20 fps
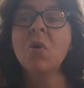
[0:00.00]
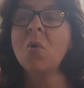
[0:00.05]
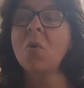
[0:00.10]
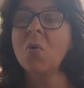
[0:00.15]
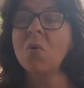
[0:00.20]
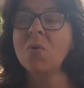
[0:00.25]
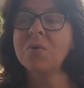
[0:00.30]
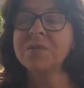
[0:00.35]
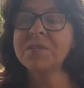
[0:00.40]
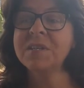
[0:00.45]

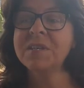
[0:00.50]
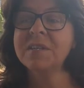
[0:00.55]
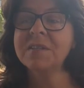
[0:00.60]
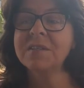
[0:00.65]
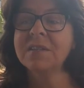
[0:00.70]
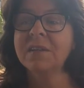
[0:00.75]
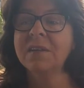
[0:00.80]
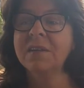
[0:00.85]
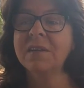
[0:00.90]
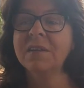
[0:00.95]

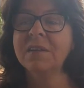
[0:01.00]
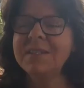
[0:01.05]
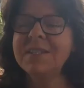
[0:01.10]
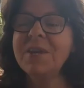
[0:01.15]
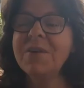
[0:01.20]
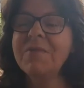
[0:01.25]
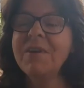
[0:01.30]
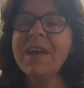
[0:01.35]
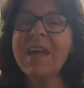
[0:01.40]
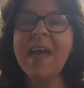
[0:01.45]
horses.
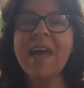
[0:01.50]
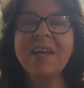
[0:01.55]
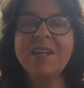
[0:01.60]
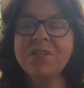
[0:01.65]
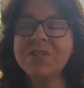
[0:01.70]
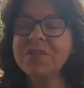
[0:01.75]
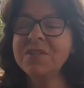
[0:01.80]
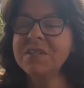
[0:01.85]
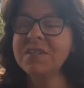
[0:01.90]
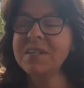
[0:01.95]
During
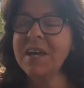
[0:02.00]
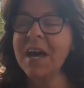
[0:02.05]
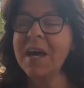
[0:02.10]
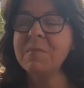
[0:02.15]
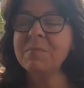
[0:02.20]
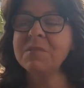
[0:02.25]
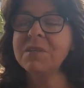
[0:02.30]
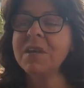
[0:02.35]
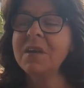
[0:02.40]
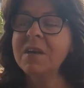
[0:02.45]
ancient
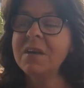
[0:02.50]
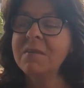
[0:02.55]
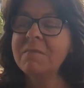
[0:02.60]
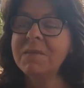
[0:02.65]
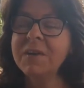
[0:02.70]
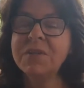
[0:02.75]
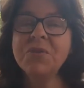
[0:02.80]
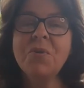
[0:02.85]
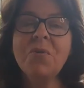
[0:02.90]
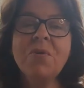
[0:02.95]
times,
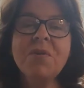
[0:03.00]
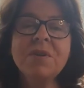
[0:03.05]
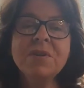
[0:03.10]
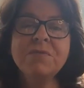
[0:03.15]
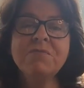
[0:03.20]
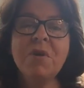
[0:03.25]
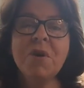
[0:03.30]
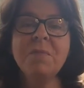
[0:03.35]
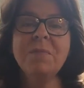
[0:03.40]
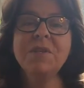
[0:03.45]

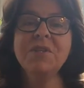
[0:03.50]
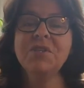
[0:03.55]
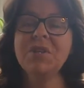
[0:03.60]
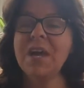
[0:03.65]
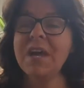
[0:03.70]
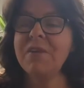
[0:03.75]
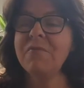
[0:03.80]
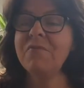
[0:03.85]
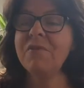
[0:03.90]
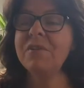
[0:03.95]
victorious Roman
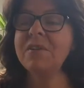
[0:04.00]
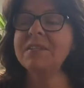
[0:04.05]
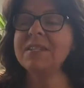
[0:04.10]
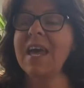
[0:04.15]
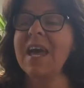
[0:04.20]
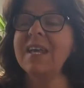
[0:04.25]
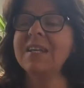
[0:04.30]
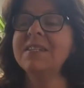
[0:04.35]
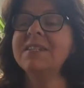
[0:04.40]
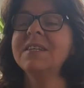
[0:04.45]
generals
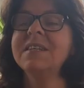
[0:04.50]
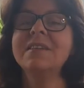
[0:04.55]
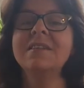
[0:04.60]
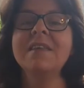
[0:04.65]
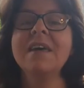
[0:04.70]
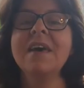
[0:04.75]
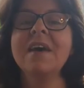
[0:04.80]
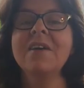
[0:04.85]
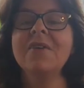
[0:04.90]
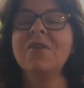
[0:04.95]
entered
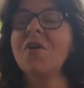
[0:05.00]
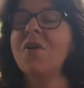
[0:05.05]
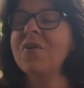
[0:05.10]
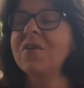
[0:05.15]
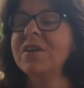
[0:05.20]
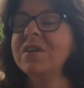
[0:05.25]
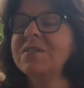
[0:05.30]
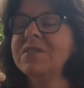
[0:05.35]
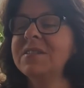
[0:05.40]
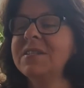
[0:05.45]
their
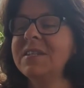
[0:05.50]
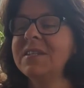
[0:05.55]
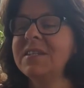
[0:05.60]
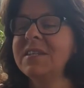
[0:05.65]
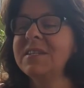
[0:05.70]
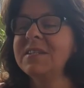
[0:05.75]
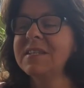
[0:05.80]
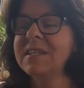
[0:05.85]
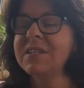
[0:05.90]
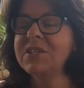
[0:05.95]
conquered
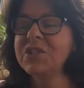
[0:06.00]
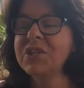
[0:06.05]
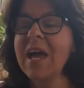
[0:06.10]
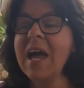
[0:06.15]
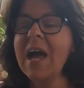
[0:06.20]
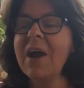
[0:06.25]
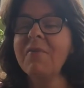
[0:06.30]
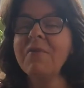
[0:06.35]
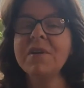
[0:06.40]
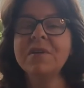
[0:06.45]
cities in
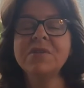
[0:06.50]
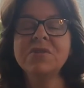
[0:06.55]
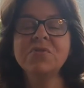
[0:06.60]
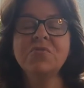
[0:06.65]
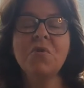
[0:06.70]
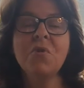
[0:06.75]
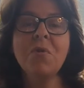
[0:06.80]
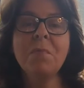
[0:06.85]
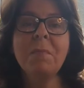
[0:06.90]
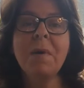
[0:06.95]
chariots
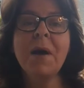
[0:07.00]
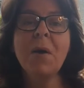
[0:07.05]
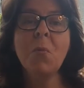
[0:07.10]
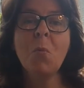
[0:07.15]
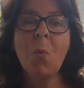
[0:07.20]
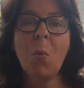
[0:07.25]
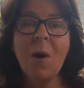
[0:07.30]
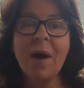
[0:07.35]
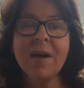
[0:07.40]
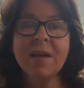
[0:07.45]
drawn by
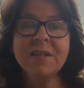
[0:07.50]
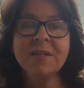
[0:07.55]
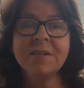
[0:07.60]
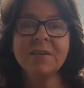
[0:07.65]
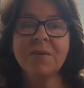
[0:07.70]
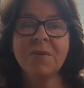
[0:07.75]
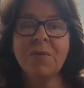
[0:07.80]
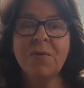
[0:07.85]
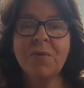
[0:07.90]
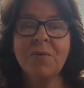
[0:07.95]
white
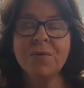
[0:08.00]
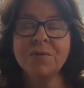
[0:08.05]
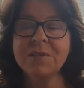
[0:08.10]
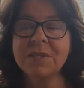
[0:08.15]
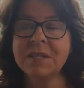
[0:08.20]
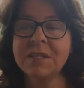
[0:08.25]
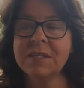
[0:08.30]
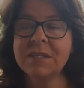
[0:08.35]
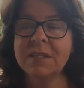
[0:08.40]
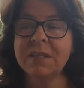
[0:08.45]

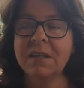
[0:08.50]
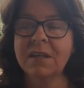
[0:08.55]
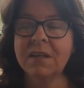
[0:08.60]
horses.